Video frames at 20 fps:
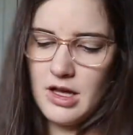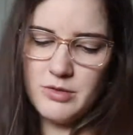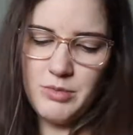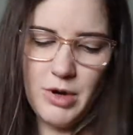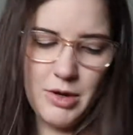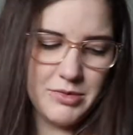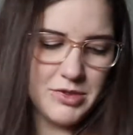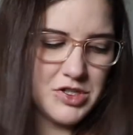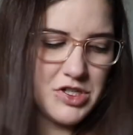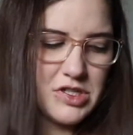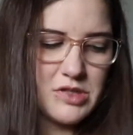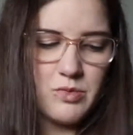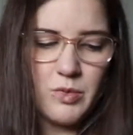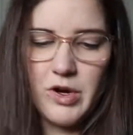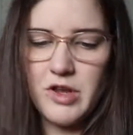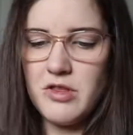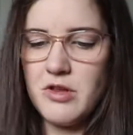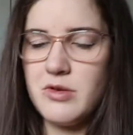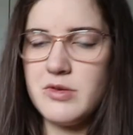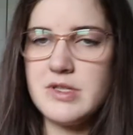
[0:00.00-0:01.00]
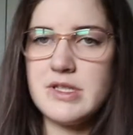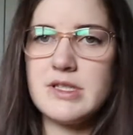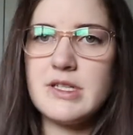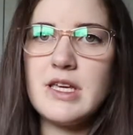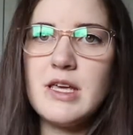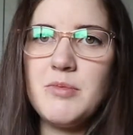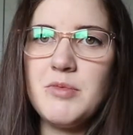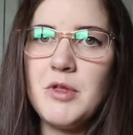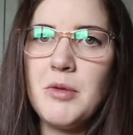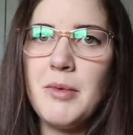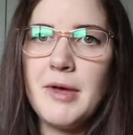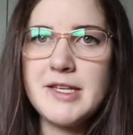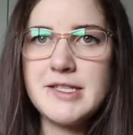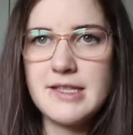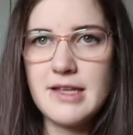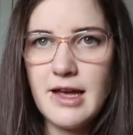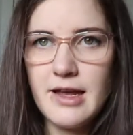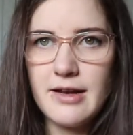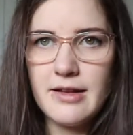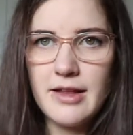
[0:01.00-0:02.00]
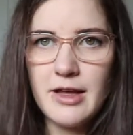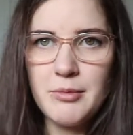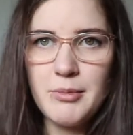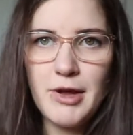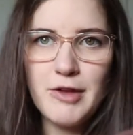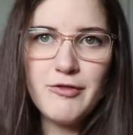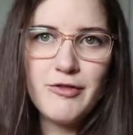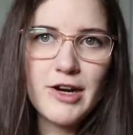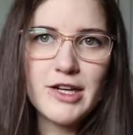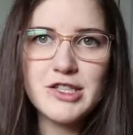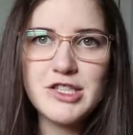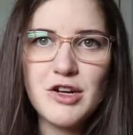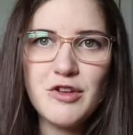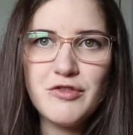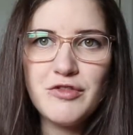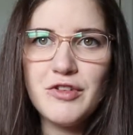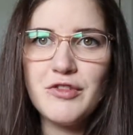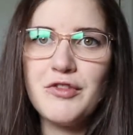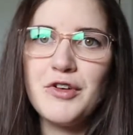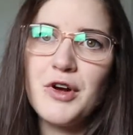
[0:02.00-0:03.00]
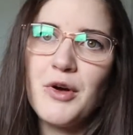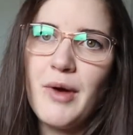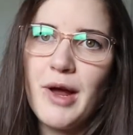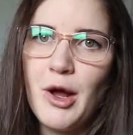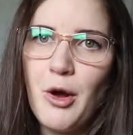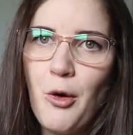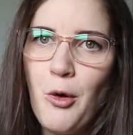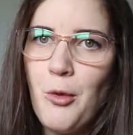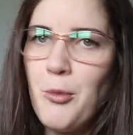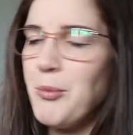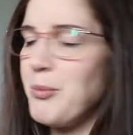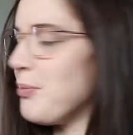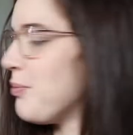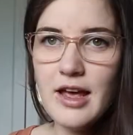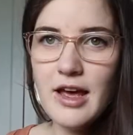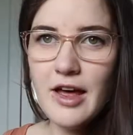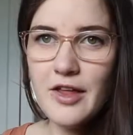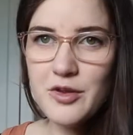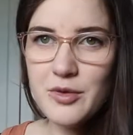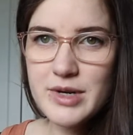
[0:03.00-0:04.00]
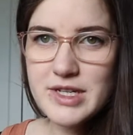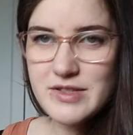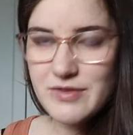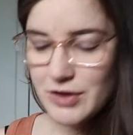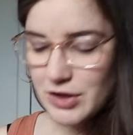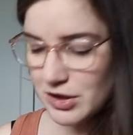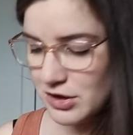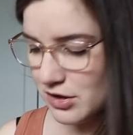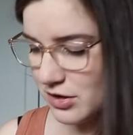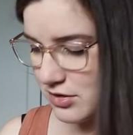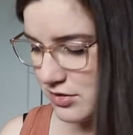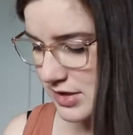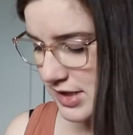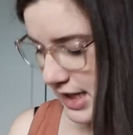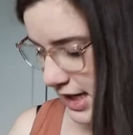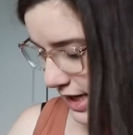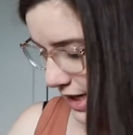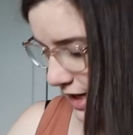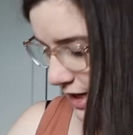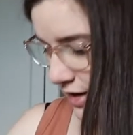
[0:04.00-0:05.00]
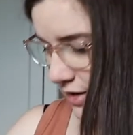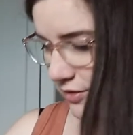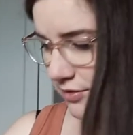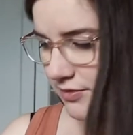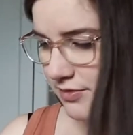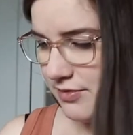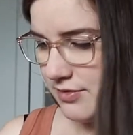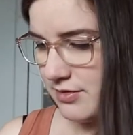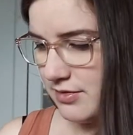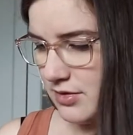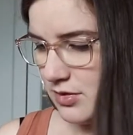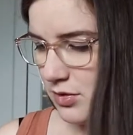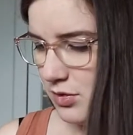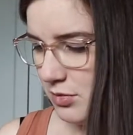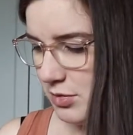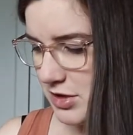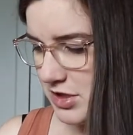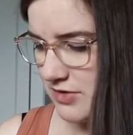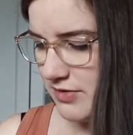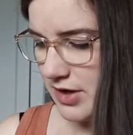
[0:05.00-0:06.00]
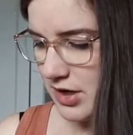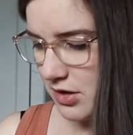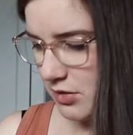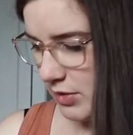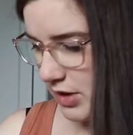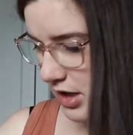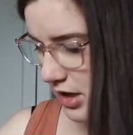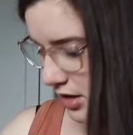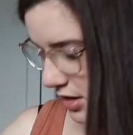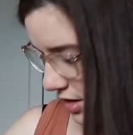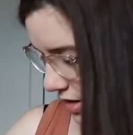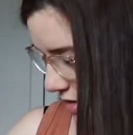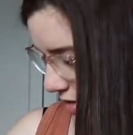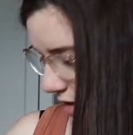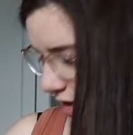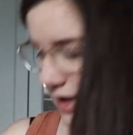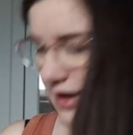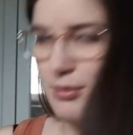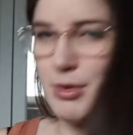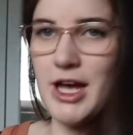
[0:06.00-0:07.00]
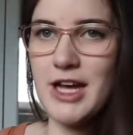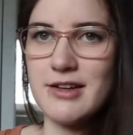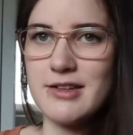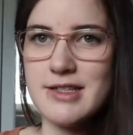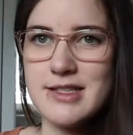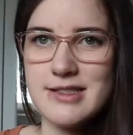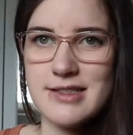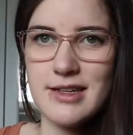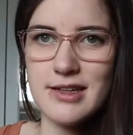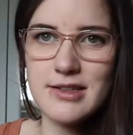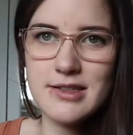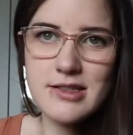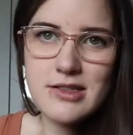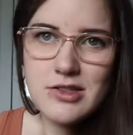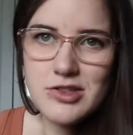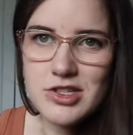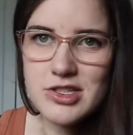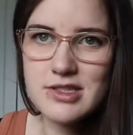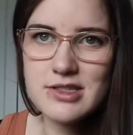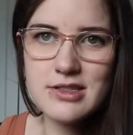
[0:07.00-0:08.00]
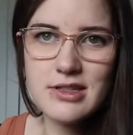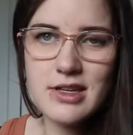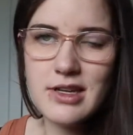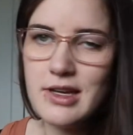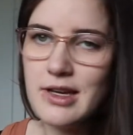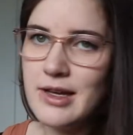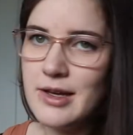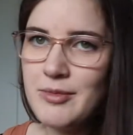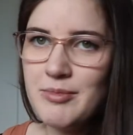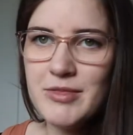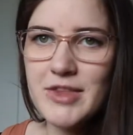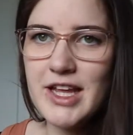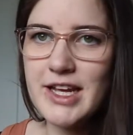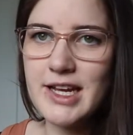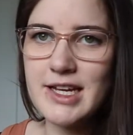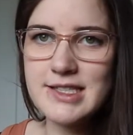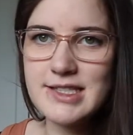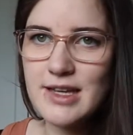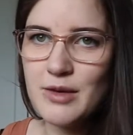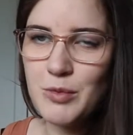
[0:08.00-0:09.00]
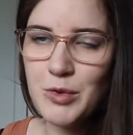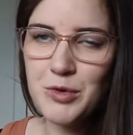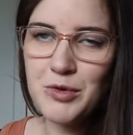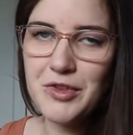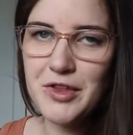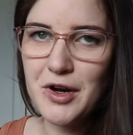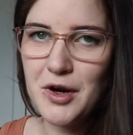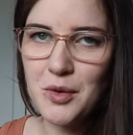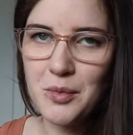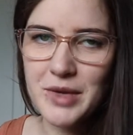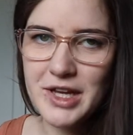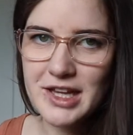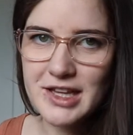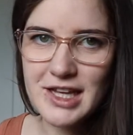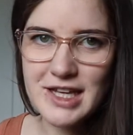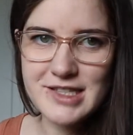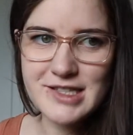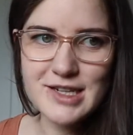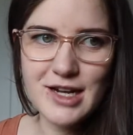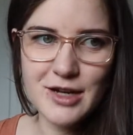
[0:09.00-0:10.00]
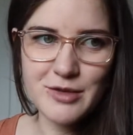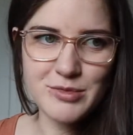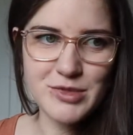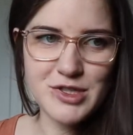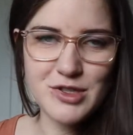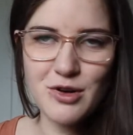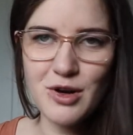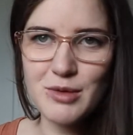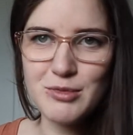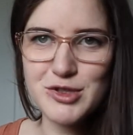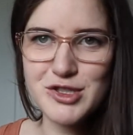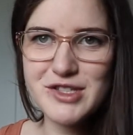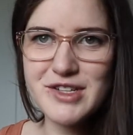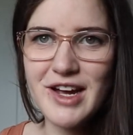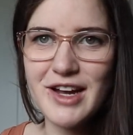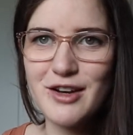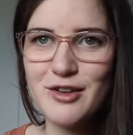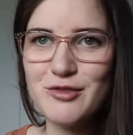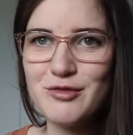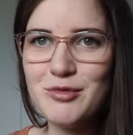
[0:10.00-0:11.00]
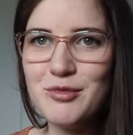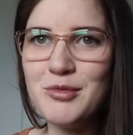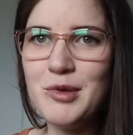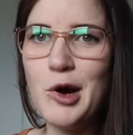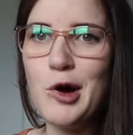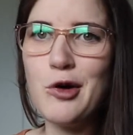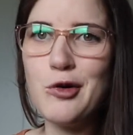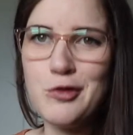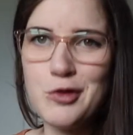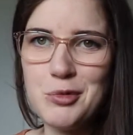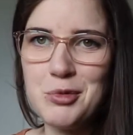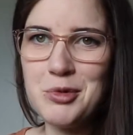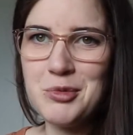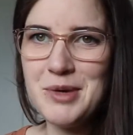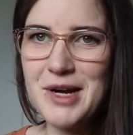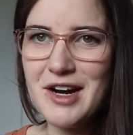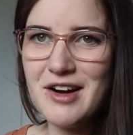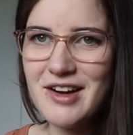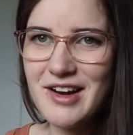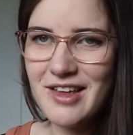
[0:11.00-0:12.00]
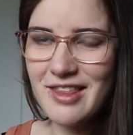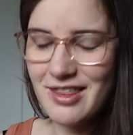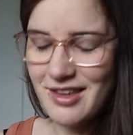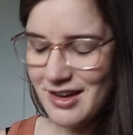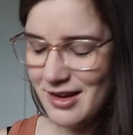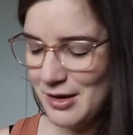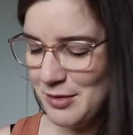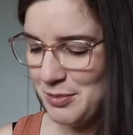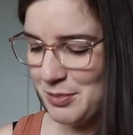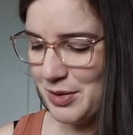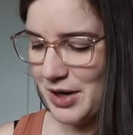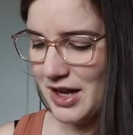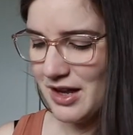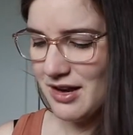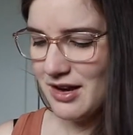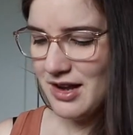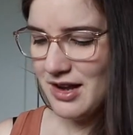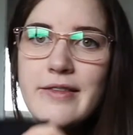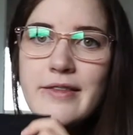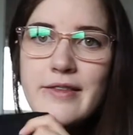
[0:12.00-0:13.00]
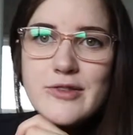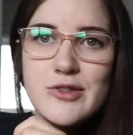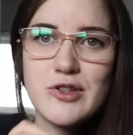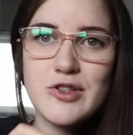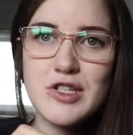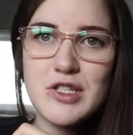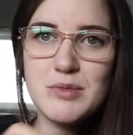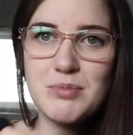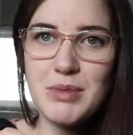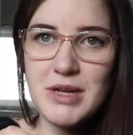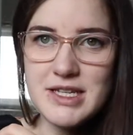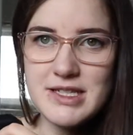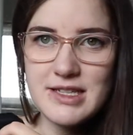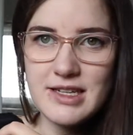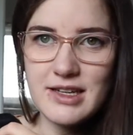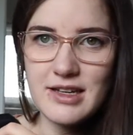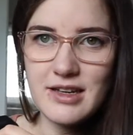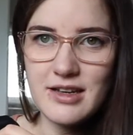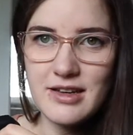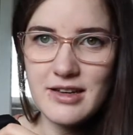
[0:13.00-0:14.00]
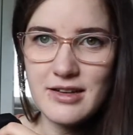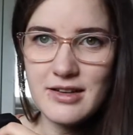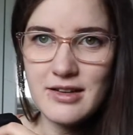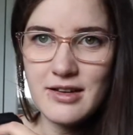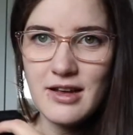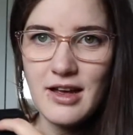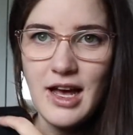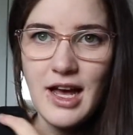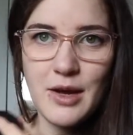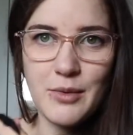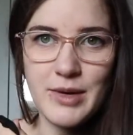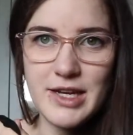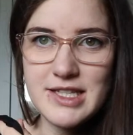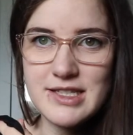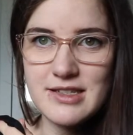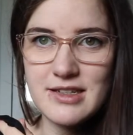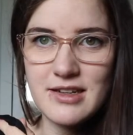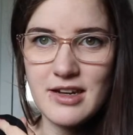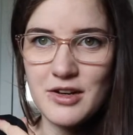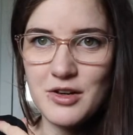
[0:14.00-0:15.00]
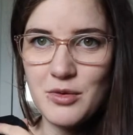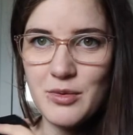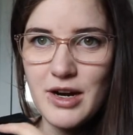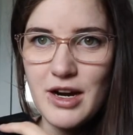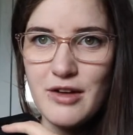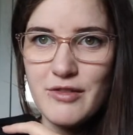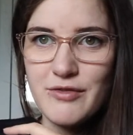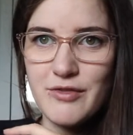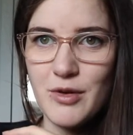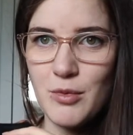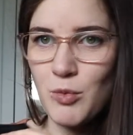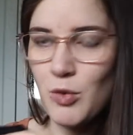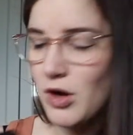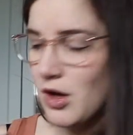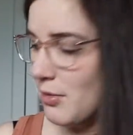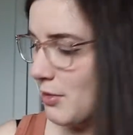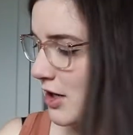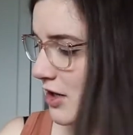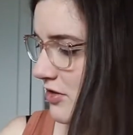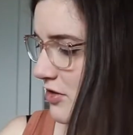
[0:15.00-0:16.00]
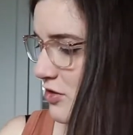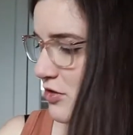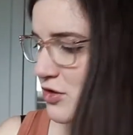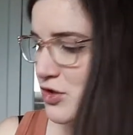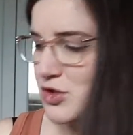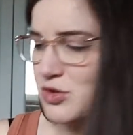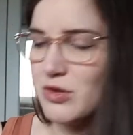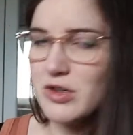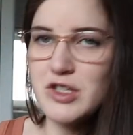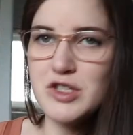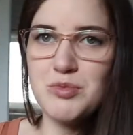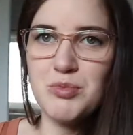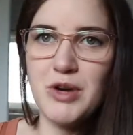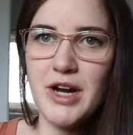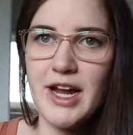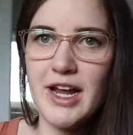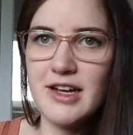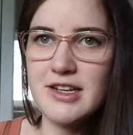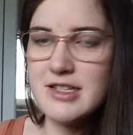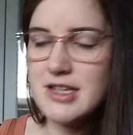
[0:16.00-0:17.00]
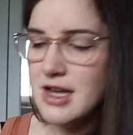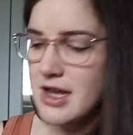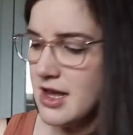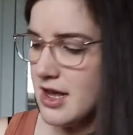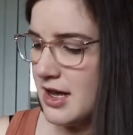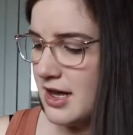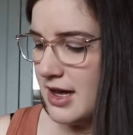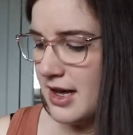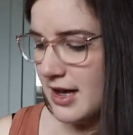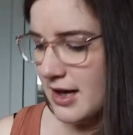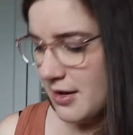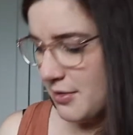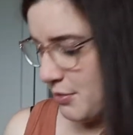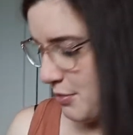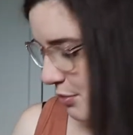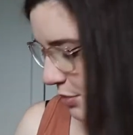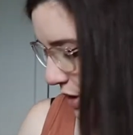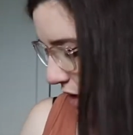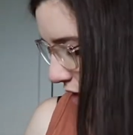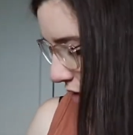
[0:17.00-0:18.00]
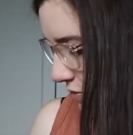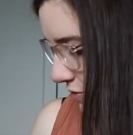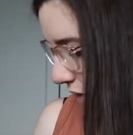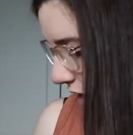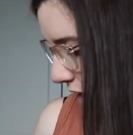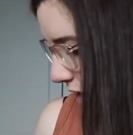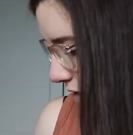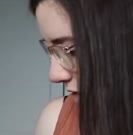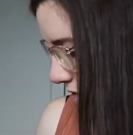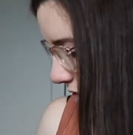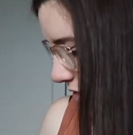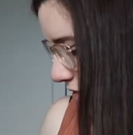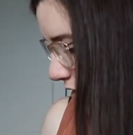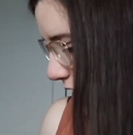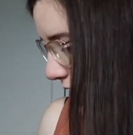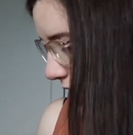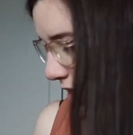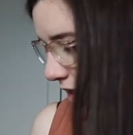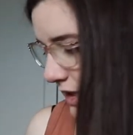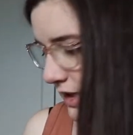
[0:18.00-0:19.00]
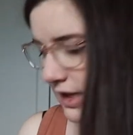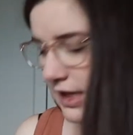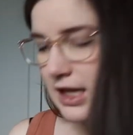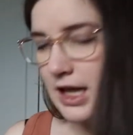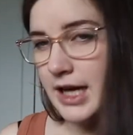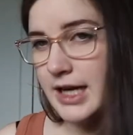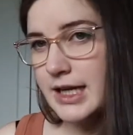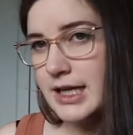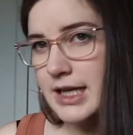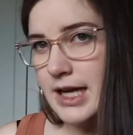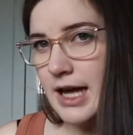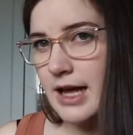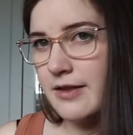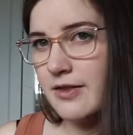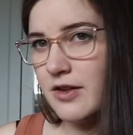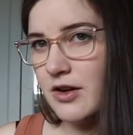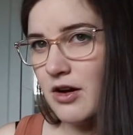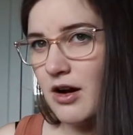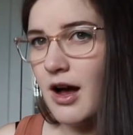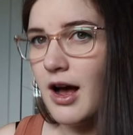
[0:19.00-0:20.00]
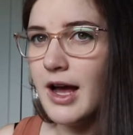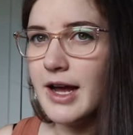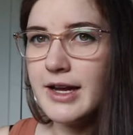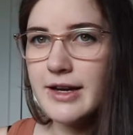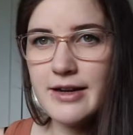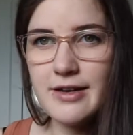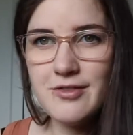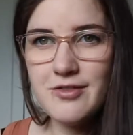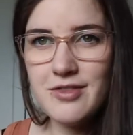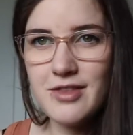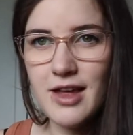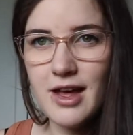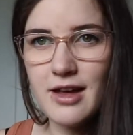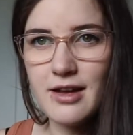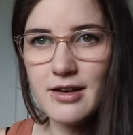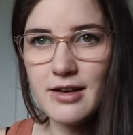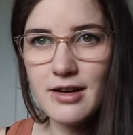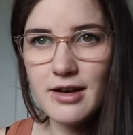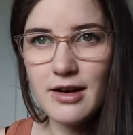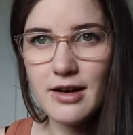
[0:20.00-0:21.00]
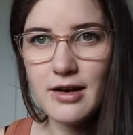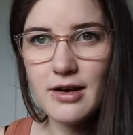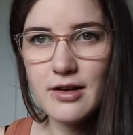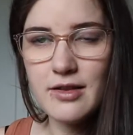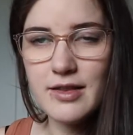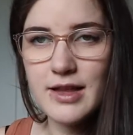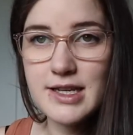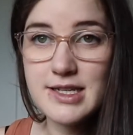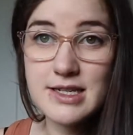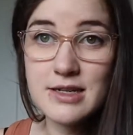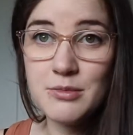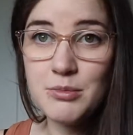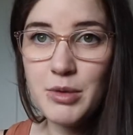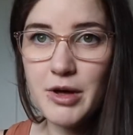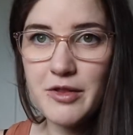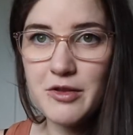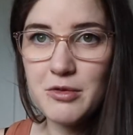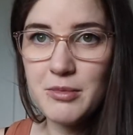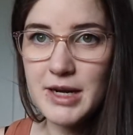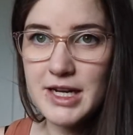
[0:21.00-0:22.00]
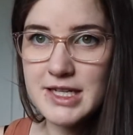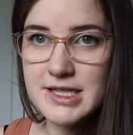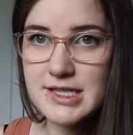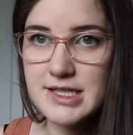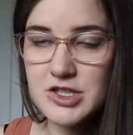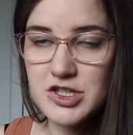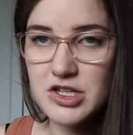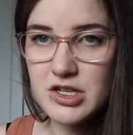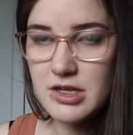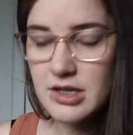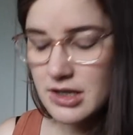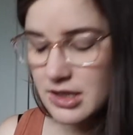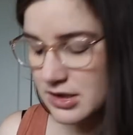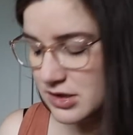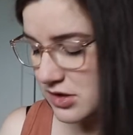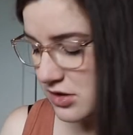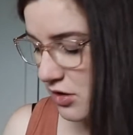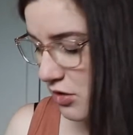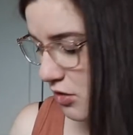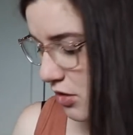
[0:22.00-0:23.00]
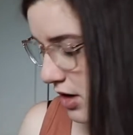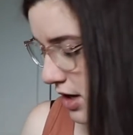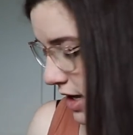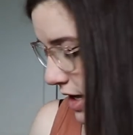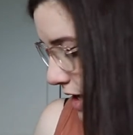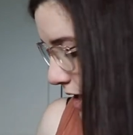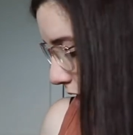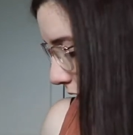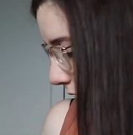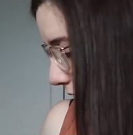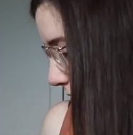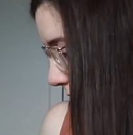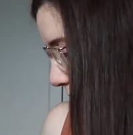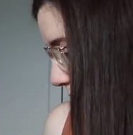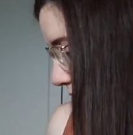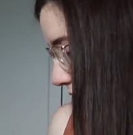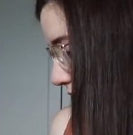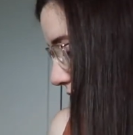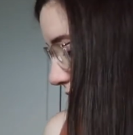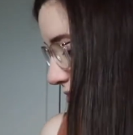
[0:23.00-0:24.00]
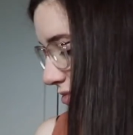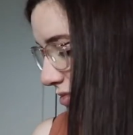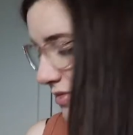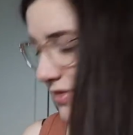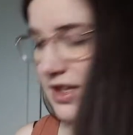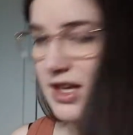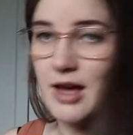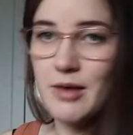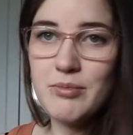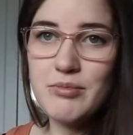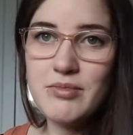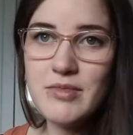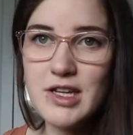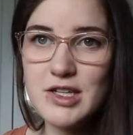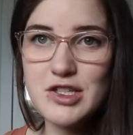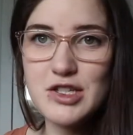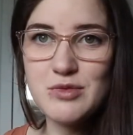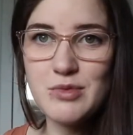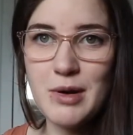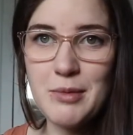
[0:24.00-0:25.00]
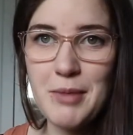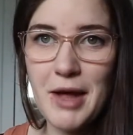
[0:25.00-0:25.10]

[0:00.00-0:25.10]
I'll probably just wear those, keep them as kind of like my fresh outfit for going home. Otherwise, for clothes, I have a whole bunch of underwear here. I think I packed 6, just like I said, we were there a week last time, so I'm just kind of over prepared, I think. But these are just basic high-waisted underwear from Walmart. They're the George brand, but I find they're nice and light, and they're high enough that they didn't bother my incision, so yeah, that's just what I'm